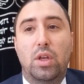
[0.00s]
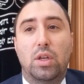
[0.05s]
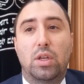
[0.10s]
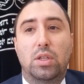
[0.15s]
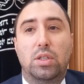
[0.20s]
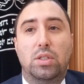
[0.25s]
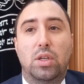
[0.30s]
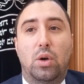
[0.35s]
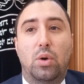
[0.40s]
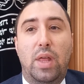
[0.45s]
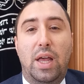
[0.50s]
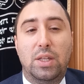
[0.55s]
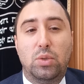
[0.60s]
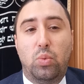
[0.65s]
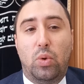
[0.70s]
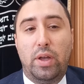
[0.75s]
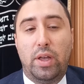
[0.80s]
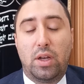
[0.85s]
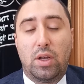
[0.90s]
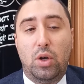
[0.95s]
So that's
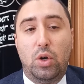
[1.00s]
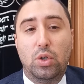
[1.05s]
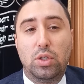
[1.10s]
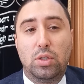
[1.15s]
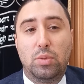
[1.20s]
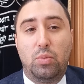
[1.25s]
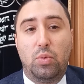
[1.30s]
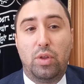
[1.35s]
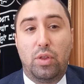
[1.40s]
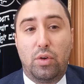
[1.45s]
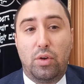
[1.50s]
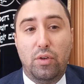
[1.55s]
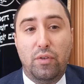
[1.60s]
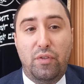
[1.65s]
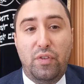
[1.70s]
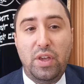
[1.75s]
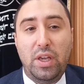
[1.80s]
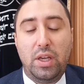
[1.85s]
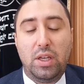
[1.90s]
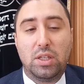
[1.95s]
why it goes with a
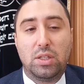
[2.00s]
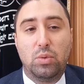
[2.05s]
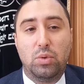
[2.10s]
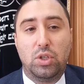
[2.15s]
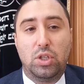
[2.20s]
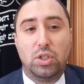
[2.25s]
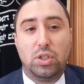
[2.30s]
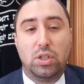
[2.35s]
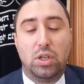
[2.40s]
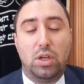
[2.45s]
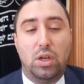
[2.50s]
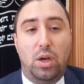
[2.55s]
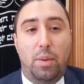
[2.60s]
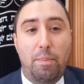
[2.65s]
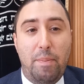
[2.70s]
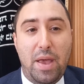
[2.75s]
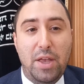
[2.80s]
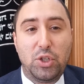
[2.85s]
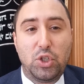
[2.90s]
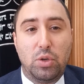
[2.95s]
revius, which is a
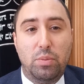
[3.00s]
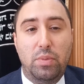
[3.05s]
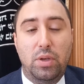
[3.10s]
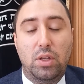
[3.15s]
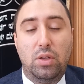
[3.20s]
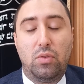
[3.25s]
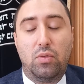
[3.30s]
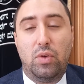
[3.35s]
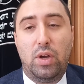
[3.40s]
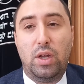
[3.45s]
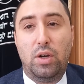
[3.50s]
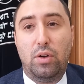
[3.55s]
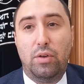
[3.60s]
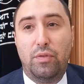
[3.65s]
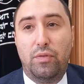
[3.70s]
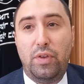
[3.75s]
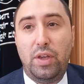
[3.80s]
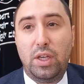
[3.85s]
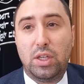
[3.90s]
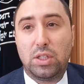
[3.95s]
measurement, right? A
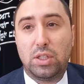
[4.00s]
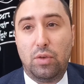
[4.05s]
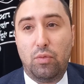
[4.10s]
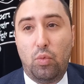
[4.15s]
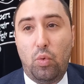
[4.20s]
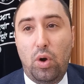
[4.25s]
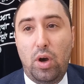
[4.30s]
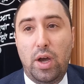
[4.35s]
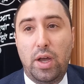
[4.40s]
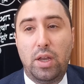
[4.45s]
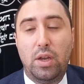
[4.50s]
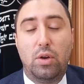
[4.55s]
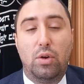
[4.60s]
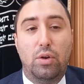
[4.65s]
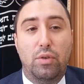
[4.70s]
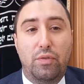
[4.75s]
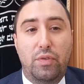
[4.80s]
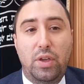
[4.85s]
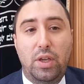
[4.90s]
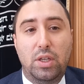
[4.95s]
revius of wine. A
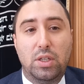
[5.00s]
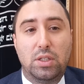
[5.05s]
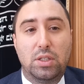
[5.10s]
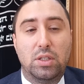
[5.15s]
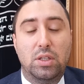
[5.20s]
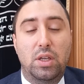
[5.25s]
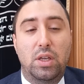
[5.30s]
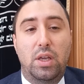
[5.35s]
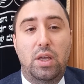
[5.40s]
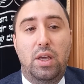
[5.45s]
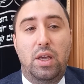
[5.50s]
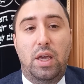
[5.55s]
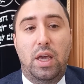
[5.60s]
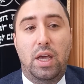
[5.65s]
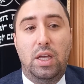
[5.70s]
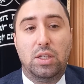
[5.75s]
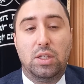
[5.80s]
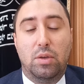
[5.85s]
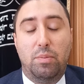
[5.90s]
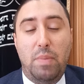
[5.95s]
revius
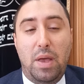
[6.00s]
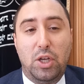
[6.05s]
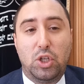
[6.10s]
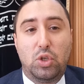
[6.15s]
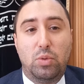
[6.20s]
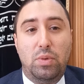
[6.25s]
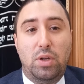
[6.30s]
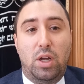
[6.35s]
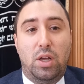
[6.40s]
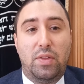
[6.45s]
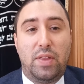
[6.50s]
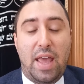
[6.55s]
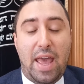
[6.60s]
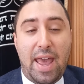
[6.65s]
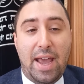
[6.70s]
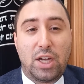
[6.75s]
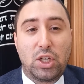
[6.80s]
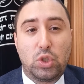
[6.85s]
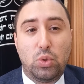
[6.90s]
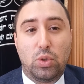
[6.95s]
is a measurement on the
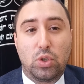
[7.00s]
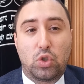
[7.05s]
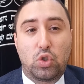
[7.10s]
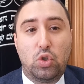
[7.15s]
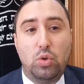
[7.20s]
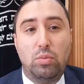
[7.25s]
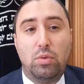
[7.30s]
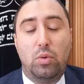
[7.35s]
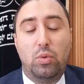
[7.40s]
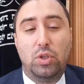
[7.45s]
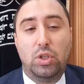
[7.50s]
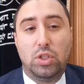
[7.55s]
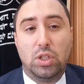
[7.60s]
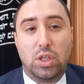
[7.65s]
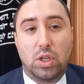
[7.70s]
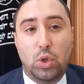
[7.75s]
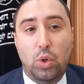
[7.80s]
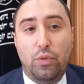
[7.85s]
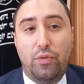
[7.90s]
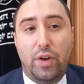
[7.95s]
actual truma, which is the
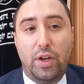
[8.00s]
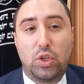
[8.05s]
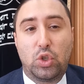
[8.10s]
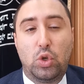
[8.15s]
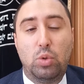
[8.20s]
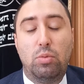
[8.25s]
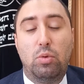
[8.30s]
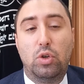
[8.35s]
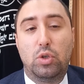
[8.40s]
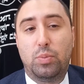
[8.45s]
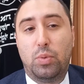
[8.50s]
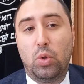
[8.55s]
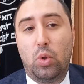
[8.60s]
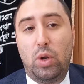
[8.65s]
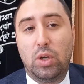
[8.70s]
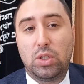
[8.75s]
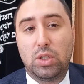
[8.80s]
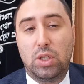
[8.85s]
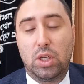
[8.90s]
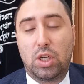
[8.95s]
gufa truma, which
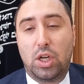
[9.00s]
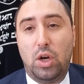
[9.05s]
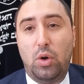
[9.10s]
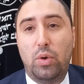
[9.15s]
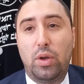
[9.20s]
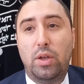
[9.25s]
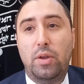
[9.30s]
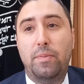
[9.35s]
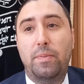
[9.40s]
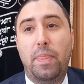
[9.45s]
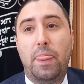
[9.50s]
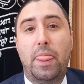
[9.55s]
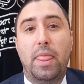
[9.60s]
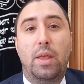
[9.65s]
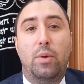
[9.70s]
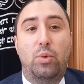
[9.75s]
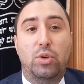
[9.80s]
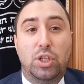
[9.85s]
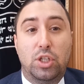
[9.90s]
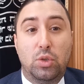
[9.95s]
belongs to the kohen,
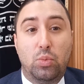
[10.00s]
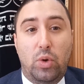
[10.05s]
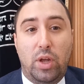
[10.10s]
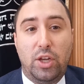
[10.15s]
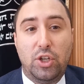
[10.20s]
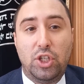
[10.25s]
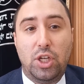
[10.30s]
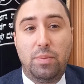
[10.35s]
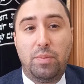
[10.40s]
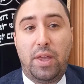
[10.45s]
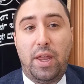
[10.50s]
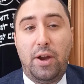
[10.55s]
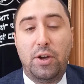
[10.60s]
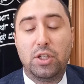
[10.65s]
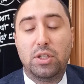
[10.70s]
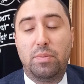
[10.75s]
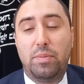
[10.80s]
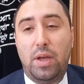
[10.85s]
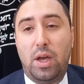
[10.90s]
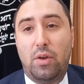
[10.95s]
which is what Hashem cares
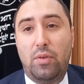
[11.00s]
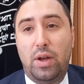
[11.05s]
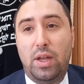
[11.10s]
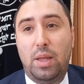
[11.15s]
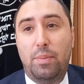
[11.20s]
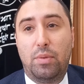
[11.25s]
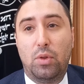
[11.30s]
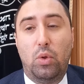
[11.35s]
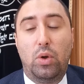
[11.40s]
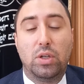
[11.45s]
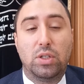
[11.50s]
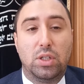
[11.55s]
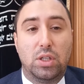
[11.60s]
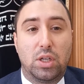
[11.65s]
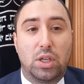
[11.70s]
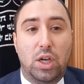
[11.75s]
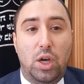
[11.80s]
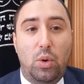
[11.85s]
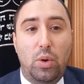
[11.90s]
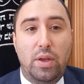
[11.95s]
about, right? That belongs to the
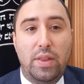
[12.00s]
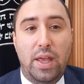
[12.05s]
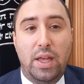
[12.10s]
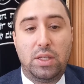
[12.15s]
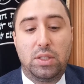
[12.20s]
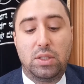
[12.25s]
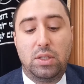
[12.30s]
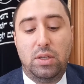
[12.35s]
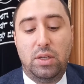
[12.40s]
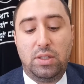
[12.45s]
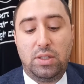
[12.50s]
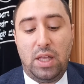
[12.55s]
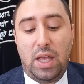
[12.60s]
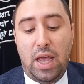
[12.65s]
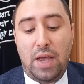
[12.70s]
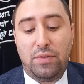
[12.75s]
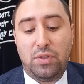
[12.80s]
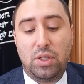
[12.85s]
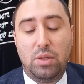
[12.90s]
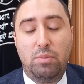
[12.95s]
kohen. That is the
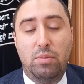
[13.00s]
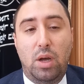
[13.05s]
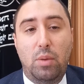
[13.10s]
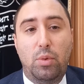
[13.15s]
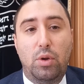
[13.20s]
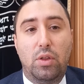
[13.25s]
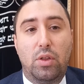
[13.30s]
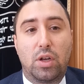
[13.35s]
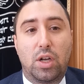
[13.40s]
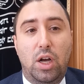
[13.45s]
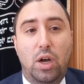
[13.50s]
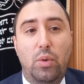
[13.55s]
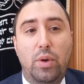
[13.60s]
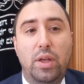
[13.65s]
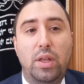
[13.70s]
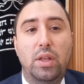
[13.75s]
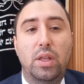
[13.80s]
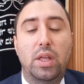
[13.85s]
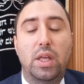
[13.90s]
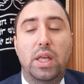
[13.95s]
half-said mammon of the kohen.